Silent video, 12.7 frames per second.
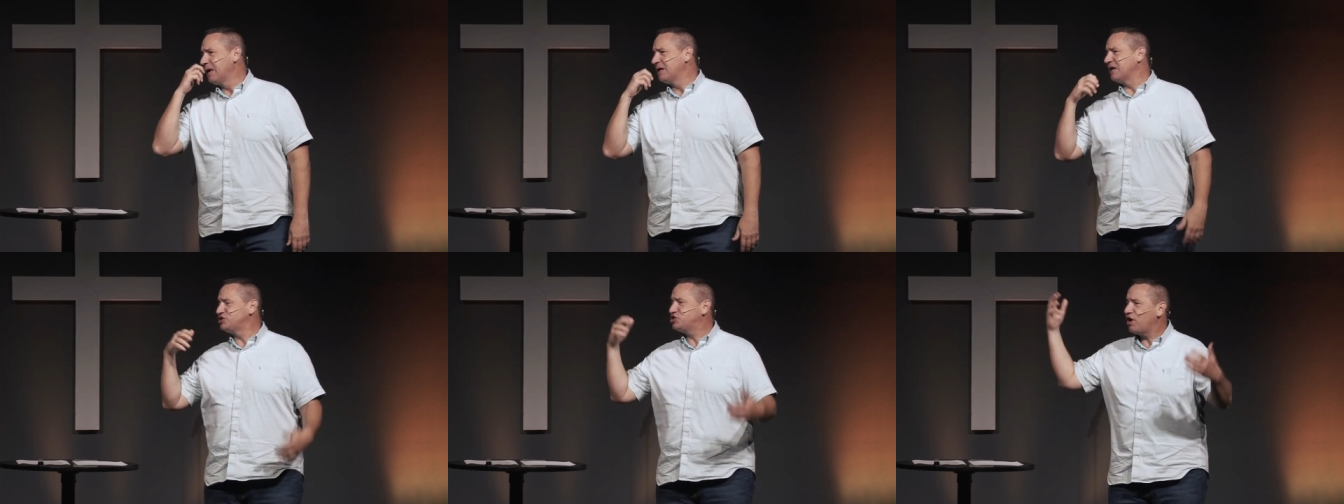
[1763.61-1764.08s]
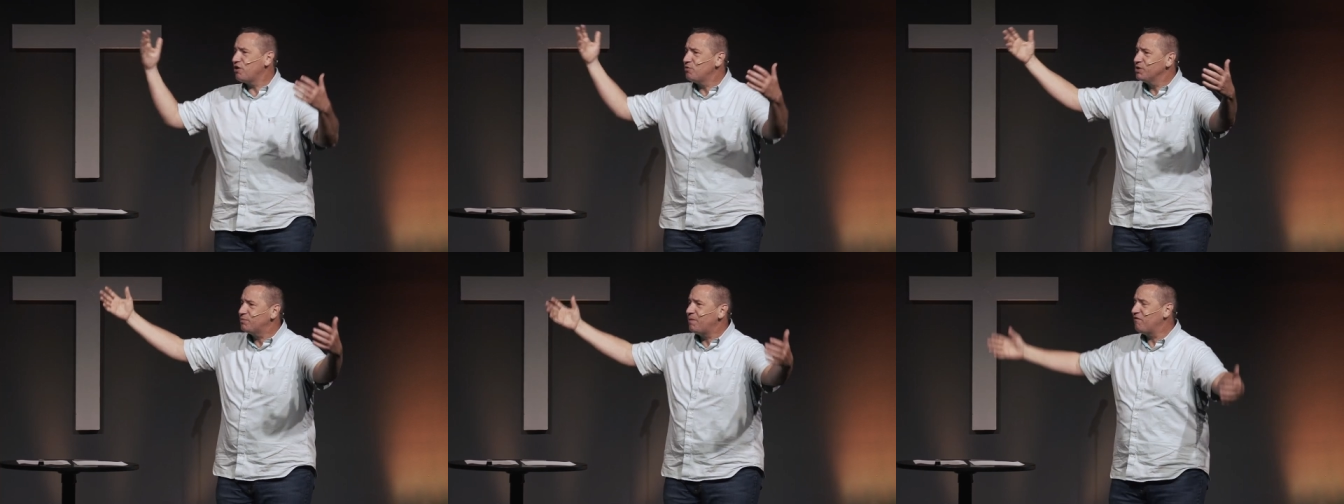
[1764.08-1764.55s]
I shared them
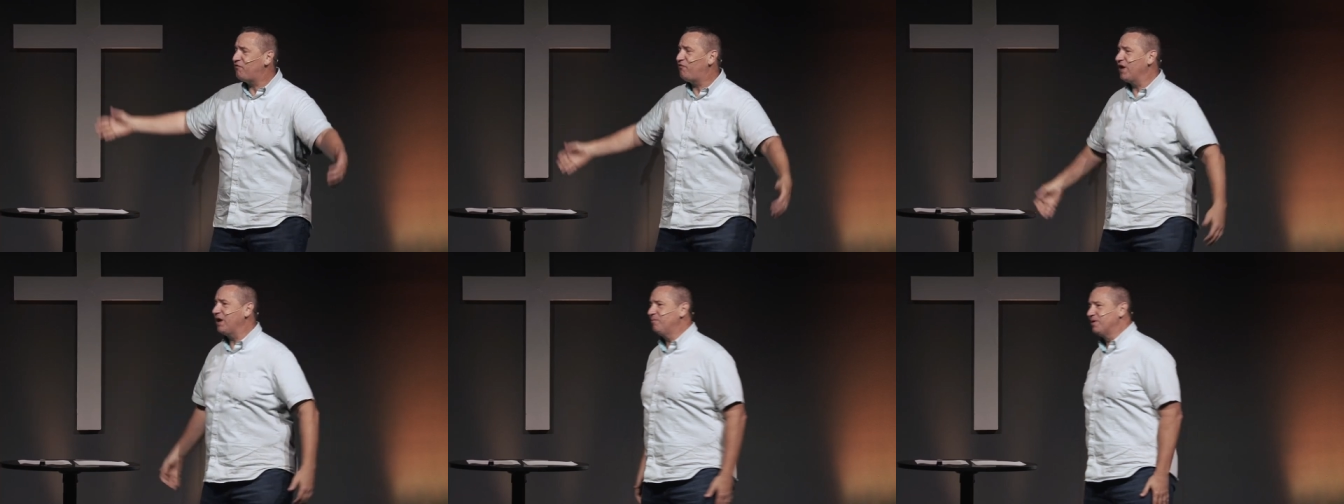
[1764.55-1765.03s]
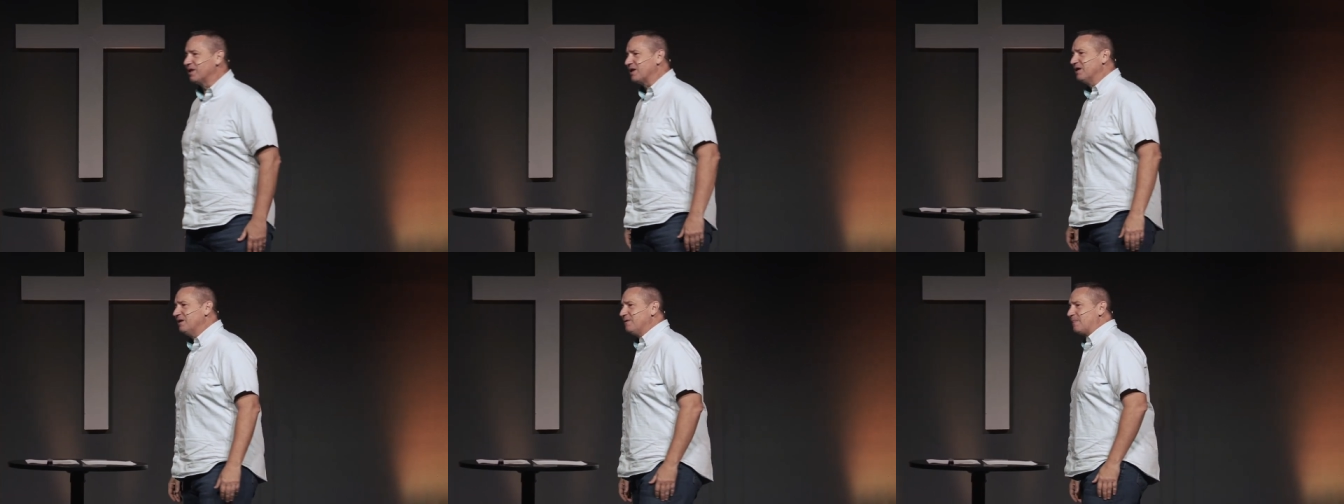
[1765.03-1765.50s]
with my family.
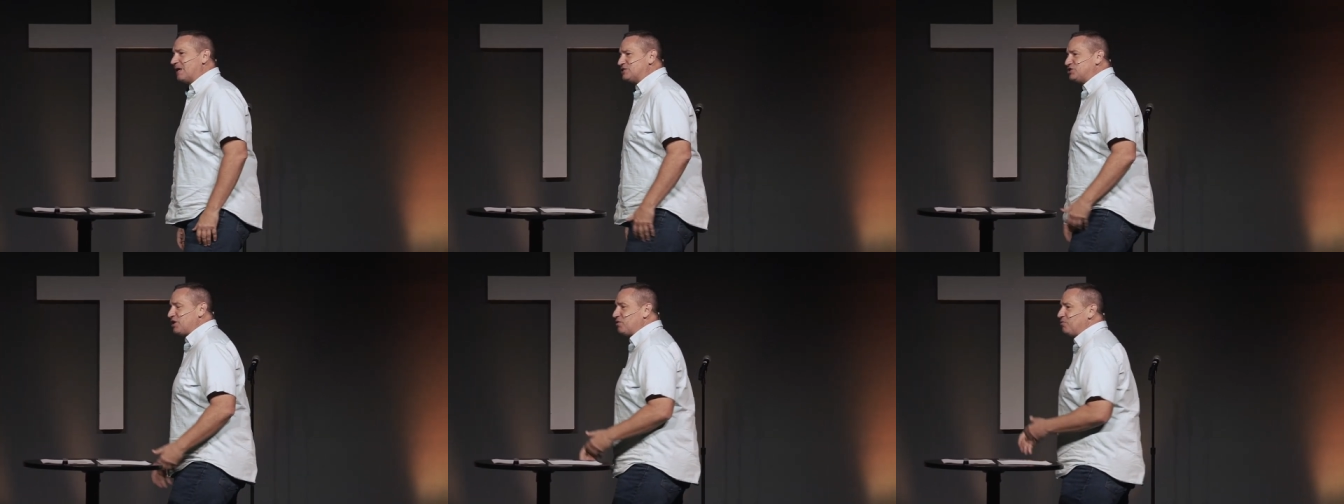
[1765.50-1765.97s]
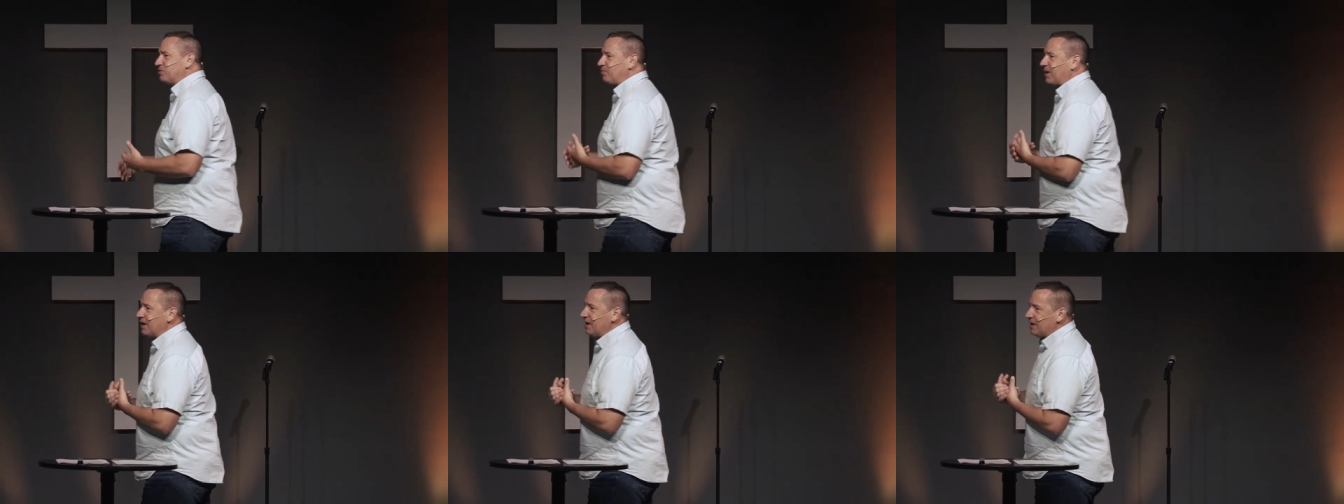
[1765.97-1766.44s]
I shared them with
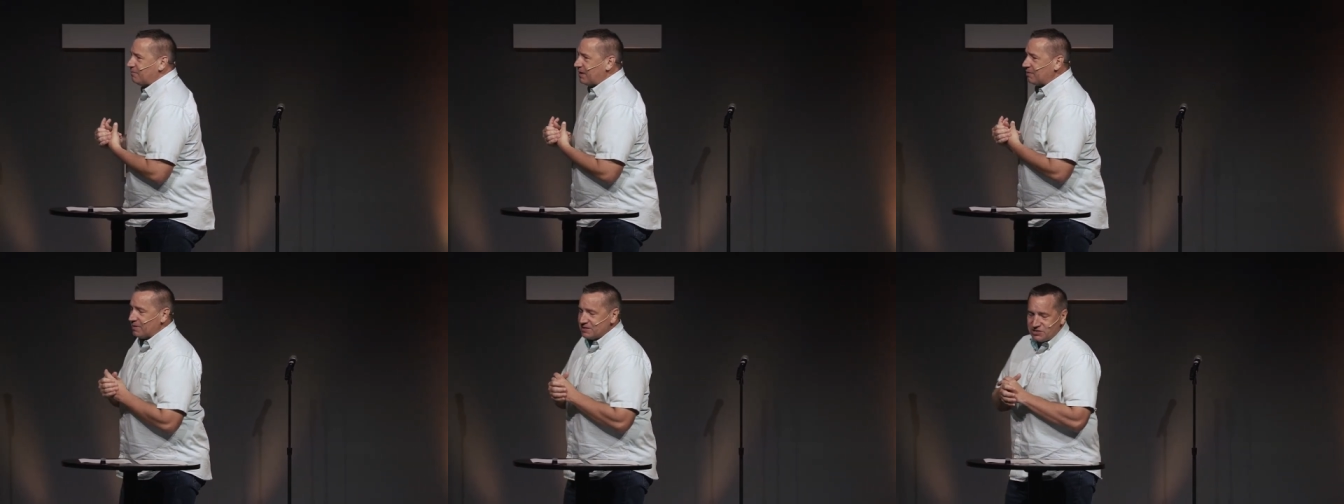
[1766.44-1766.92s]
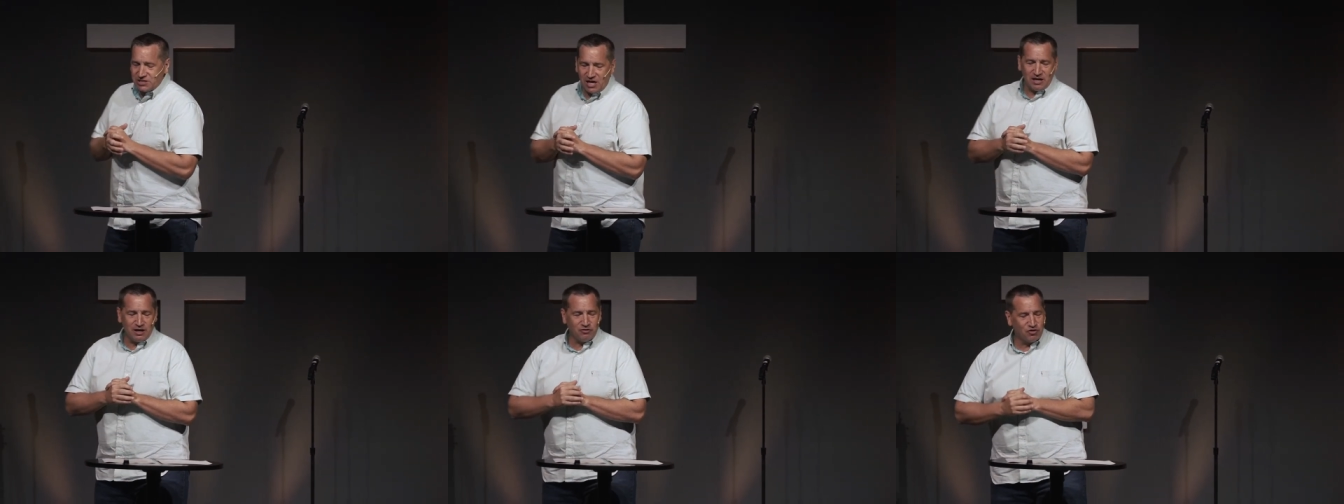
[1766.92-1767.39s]
my, my, my
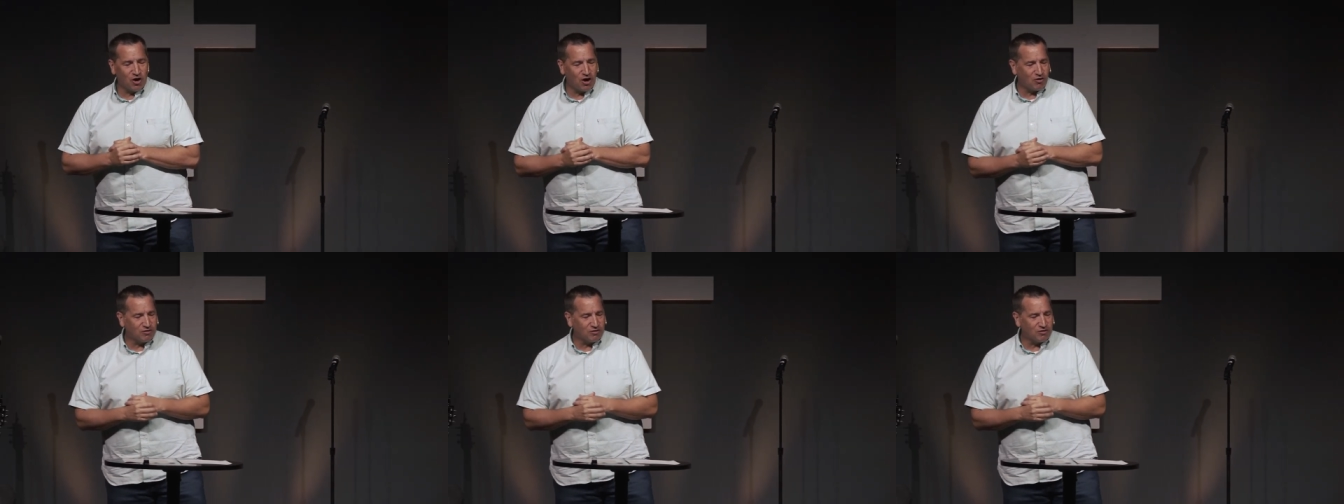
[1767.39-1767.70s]
son and daughter.